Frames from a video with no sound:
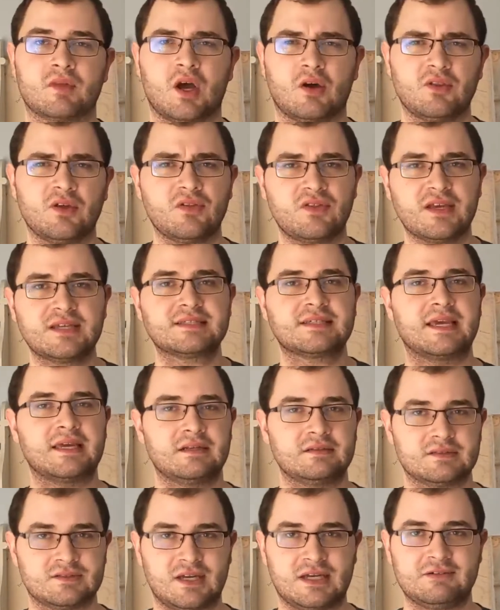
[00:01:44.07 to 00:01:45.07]
Although things
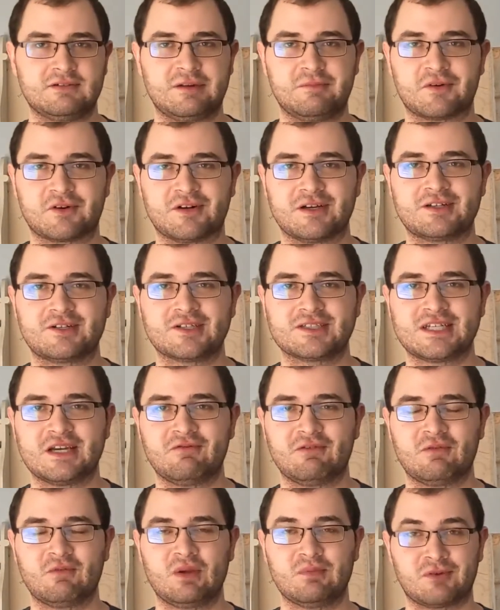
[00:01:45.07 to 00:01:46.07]
get slightly more interesting
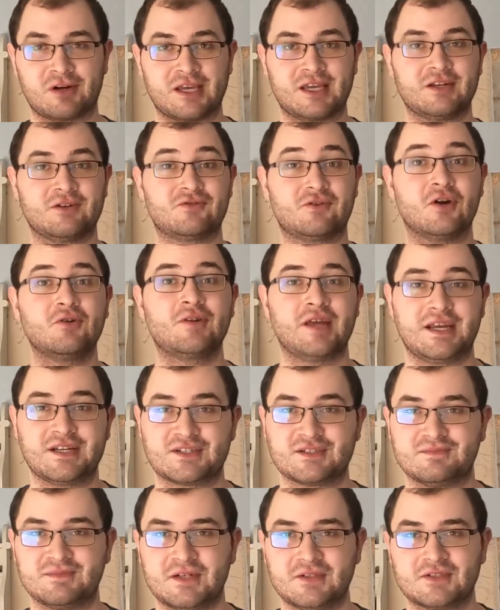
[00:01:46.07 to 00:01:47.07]
when we bring in
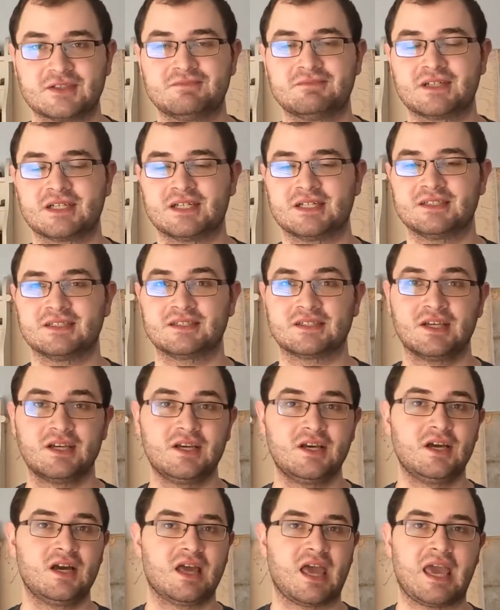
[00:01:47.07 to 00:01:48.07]
rotational motion, because
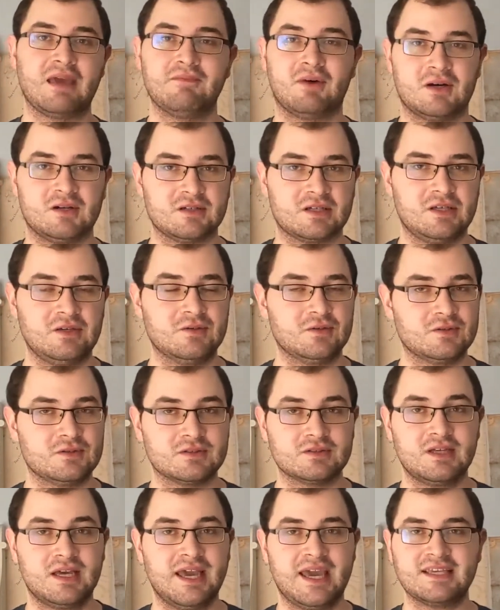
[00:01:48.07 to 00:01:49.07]
a
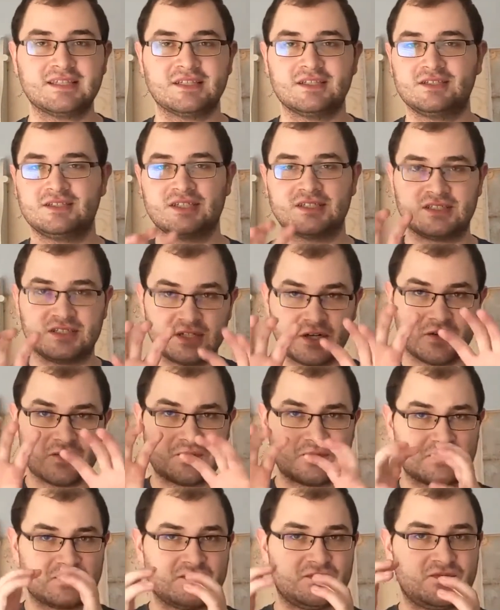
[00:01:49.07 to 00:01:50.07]
molecule isn't just,
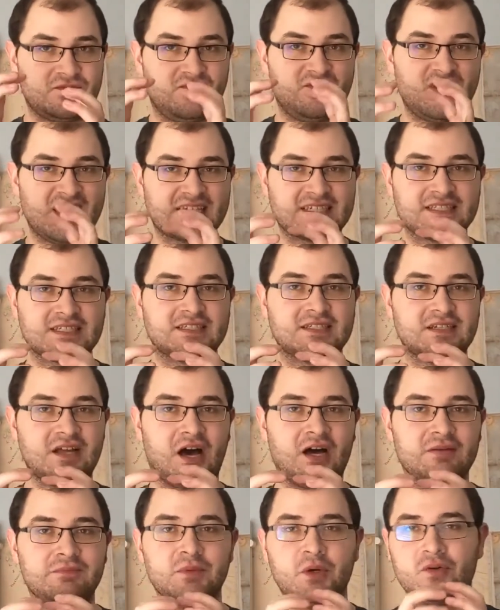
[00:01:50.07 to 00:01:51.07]
fixed,
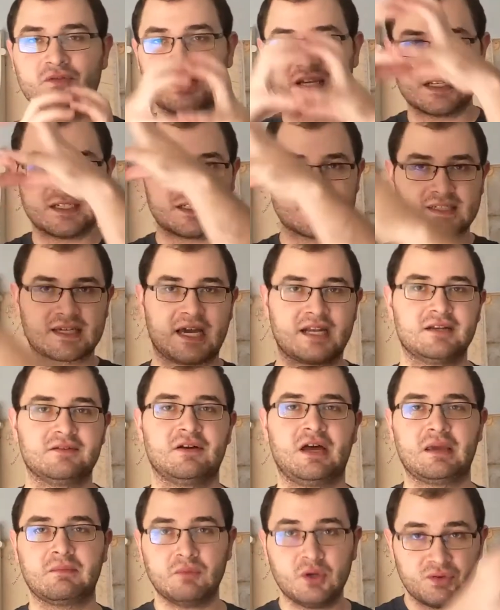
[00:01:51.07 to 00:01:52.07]
unmoving, and just kind of
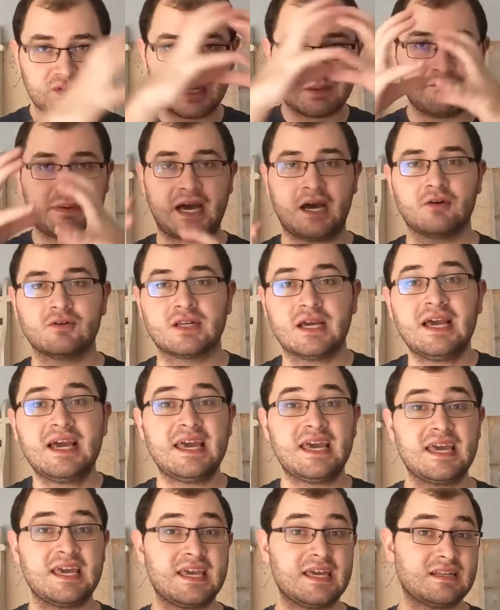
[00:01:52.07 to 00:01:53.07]
like moving about.
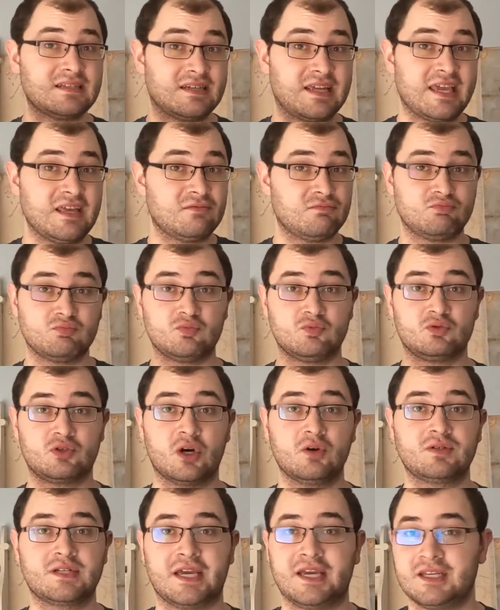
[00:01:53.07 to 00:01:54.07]
It can
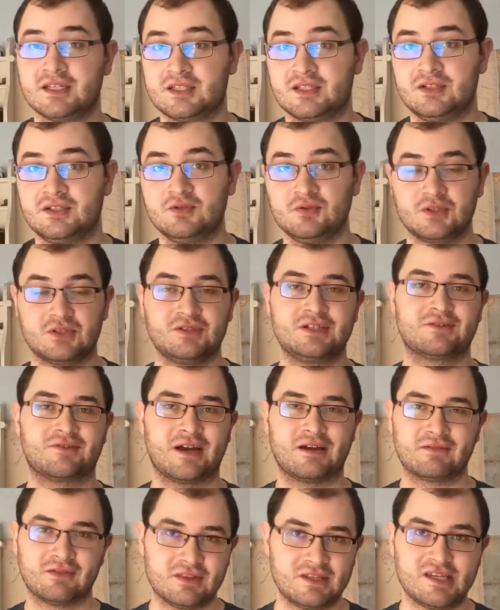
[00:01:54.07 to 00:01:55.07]
rotate, usually
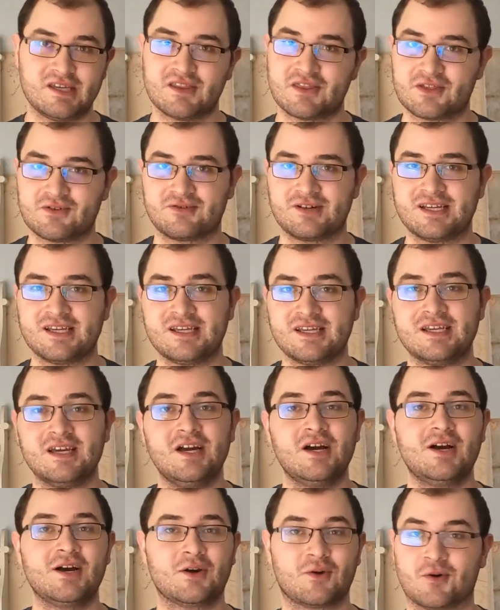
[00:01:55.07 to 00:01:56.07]
around the three
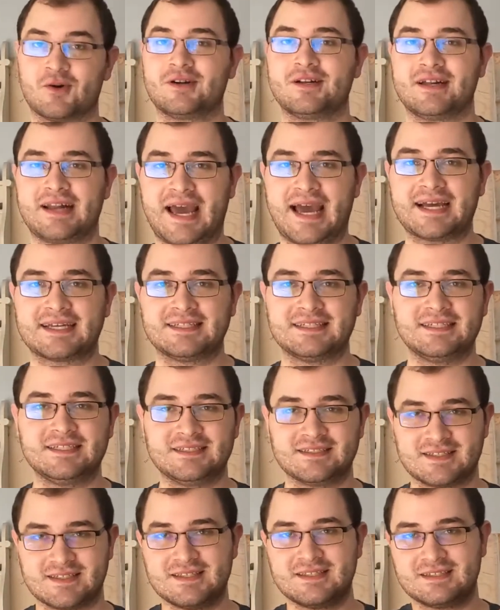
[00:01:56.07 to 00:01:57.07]
coordinate
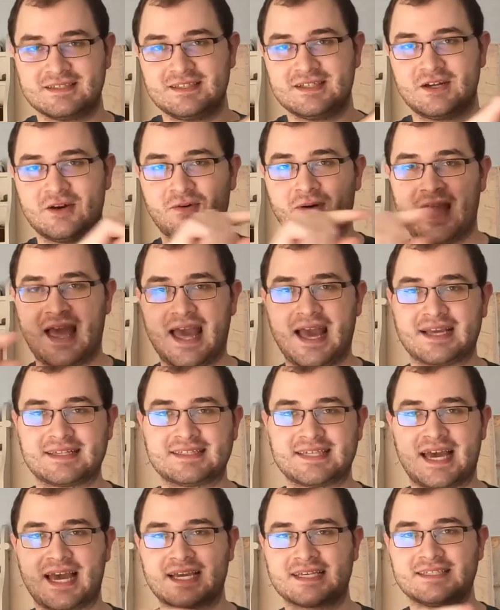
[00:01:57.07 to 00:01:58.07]
axes, the
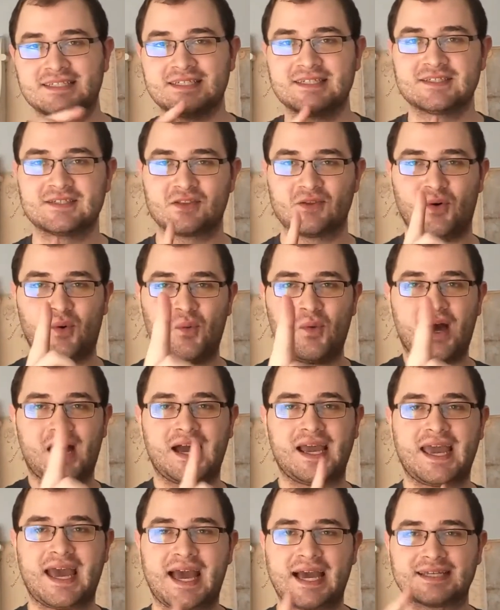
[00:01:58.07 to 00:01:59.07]
x-axis, the
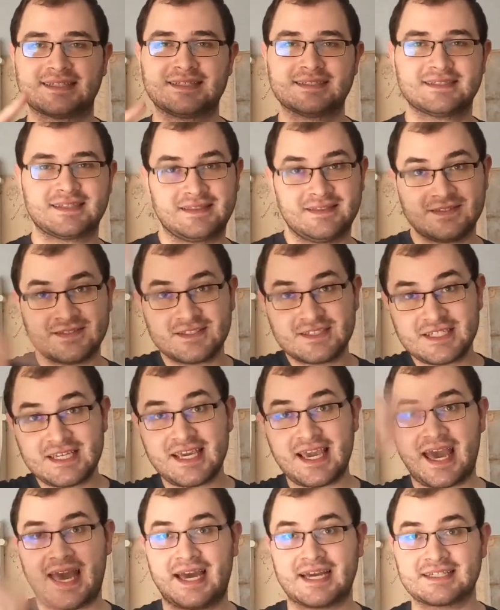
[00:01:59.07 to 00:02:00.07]
y-axis, and the
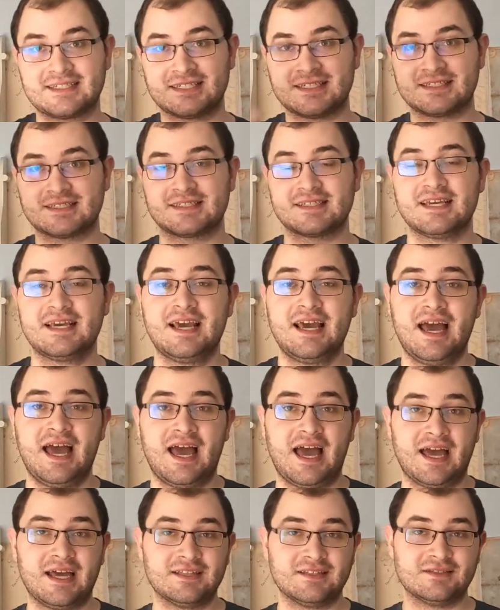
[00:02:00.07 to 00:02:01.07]
z-axis.
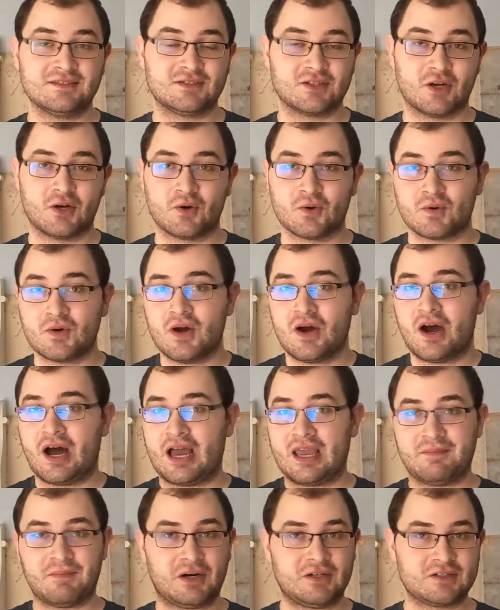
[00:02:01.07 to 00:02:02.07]
And so
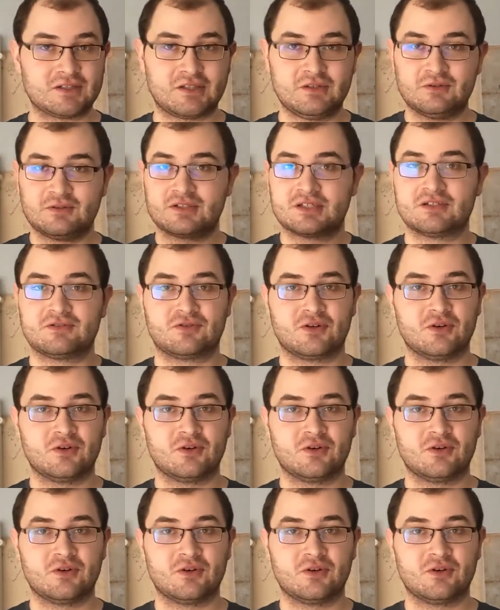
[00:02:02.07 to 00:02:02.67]
a molecule can